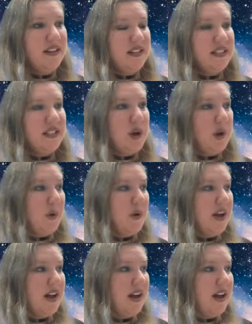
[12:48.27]

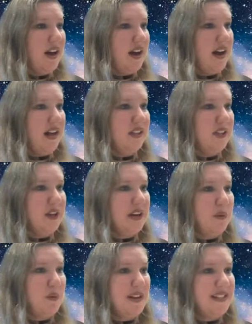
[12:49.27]
So,
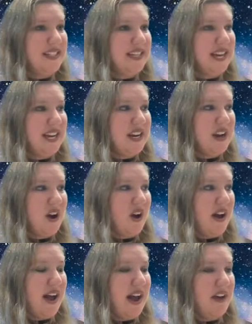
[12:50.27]
looking once again
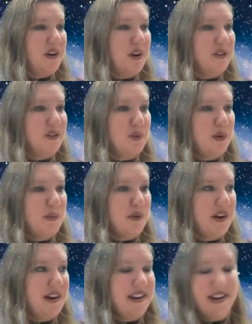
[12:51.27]
at our scoreboard,